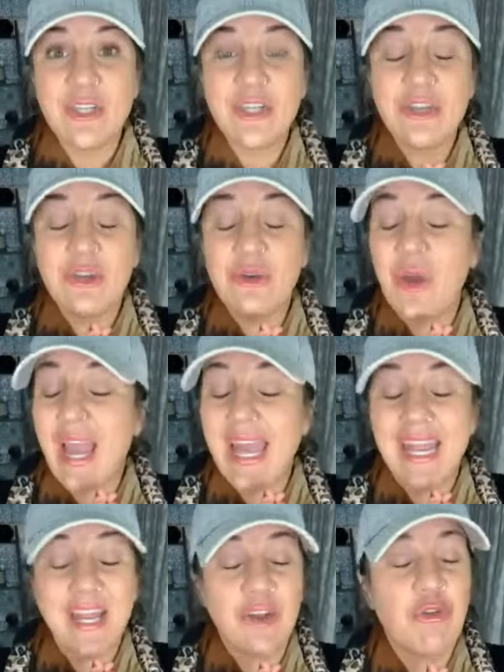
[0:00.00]
to an
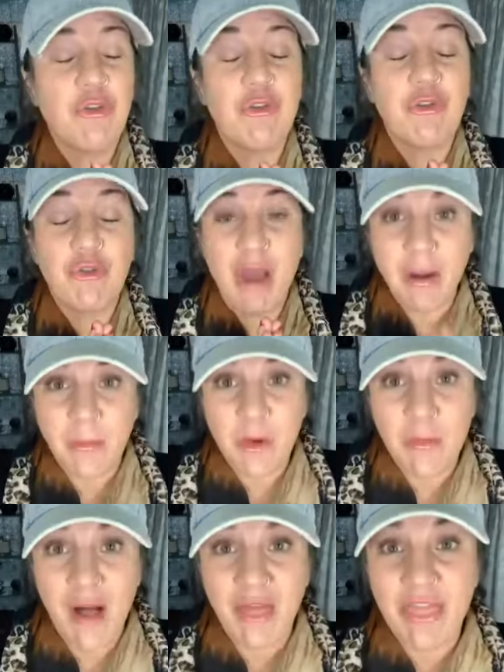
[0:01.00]
incredible
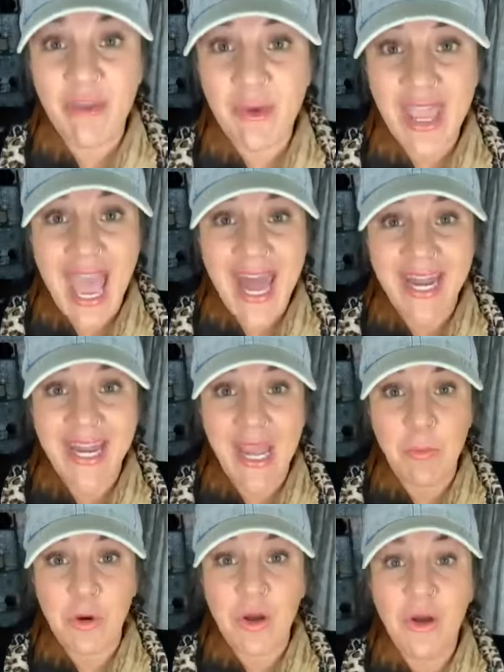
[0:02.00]
month that we had in
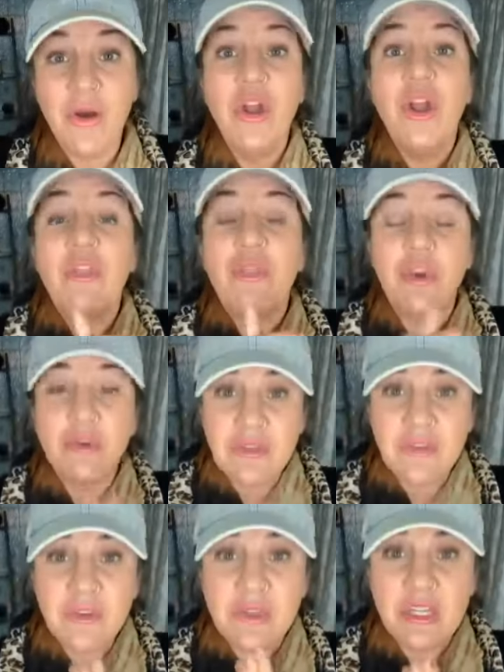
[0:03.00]
April. Those of you
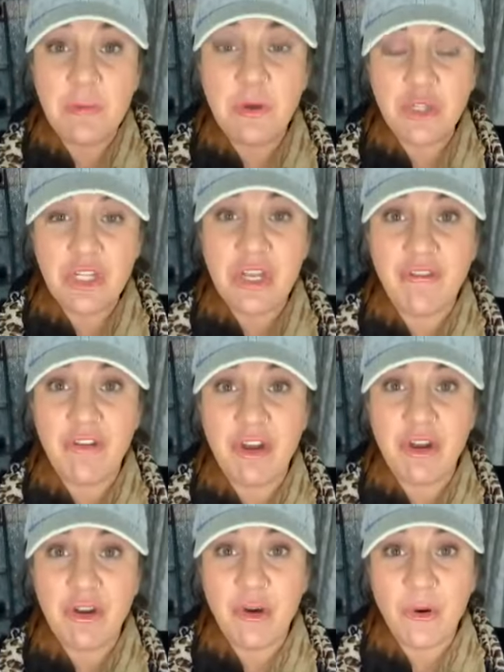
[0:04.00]
still pushing for your
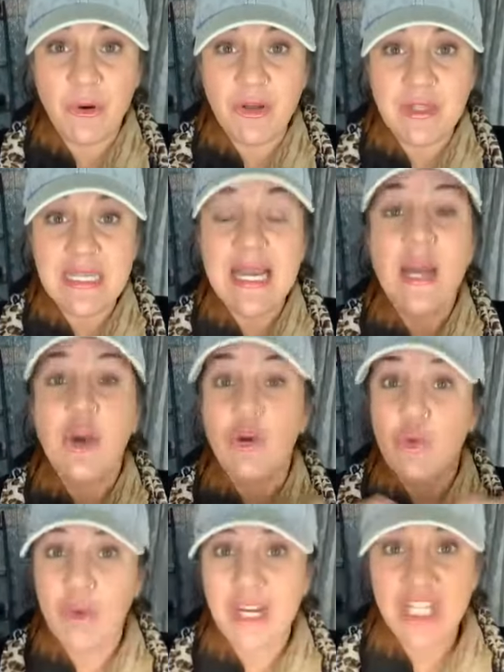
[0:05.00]
goals,
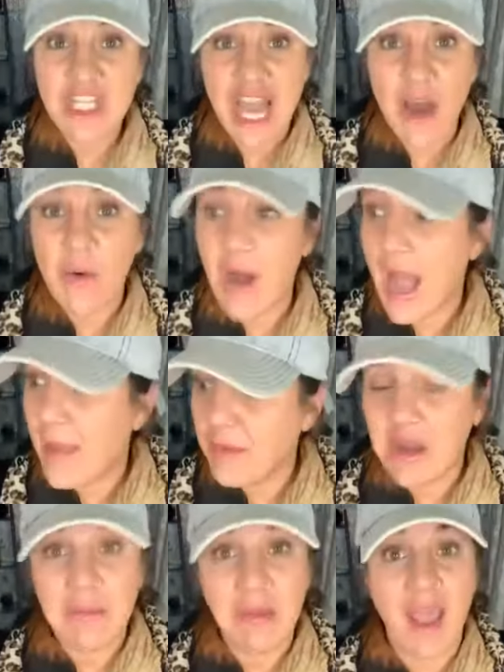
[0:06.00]
reach out. I'm going to
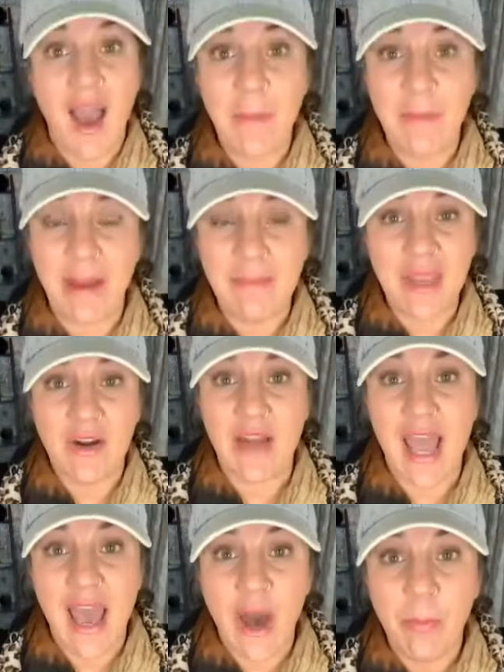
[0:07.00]
be up. I'm here to
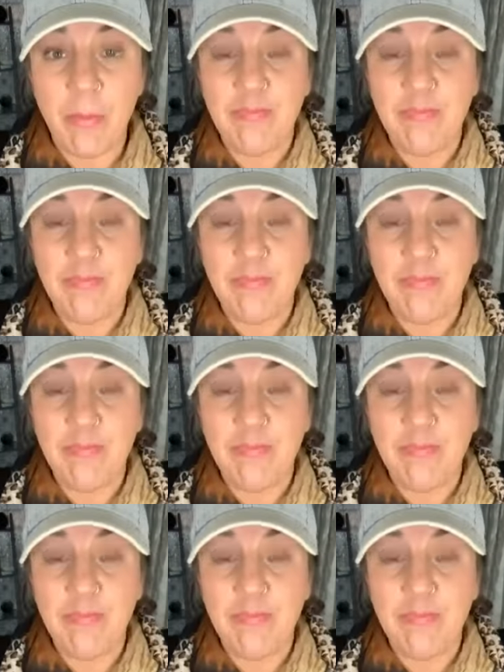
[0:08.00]
help